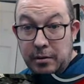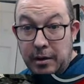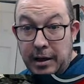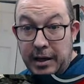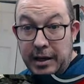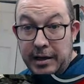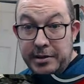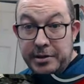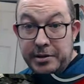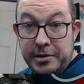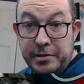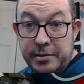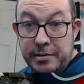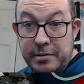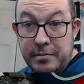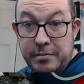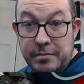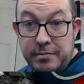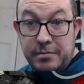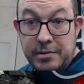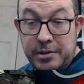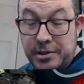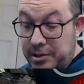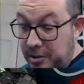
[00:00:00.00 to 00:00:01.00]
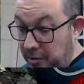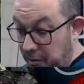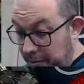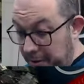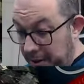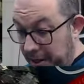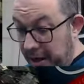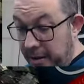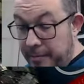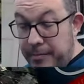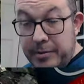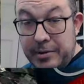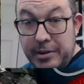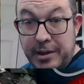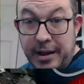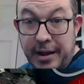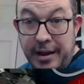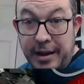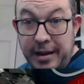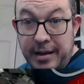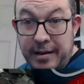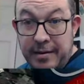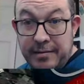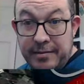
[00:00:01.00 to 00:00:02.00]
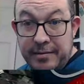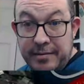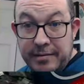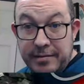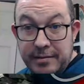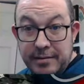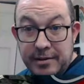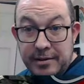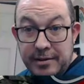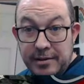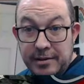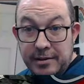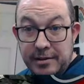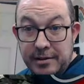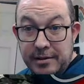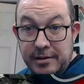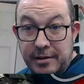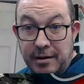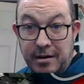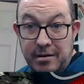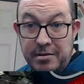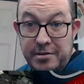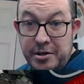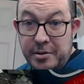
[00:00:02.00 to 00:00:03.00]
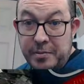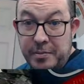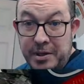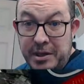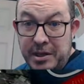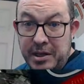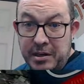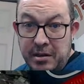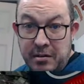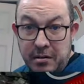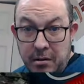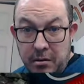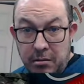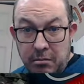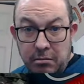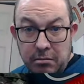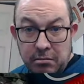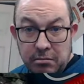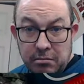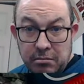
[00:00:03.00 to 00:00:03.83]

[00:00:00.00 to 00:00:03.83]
I should still be able to have RGB, no?